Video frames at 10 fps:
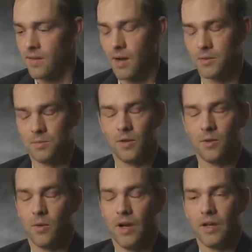I was
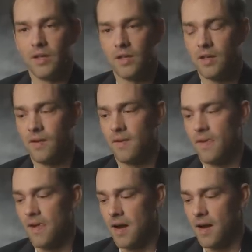blown away.
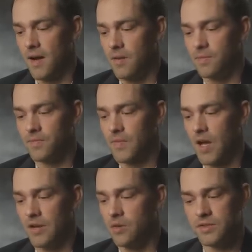
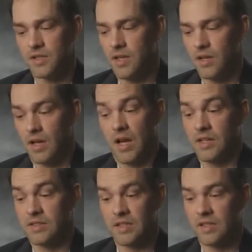I know
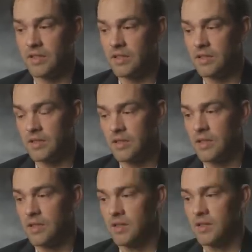as a kid,
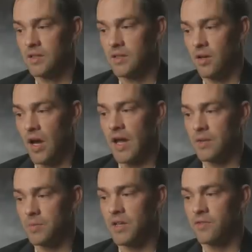you know, I had
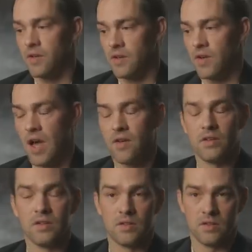the benefit of
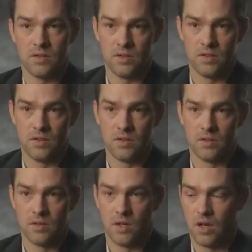having
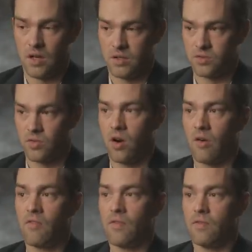a
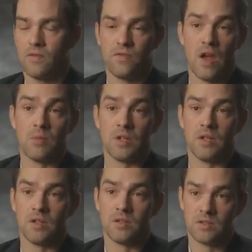strong family
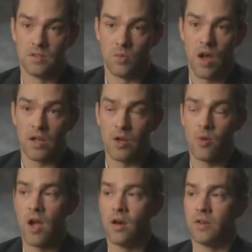to rally
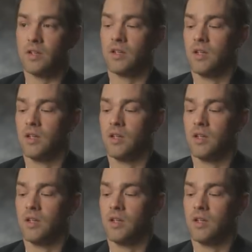around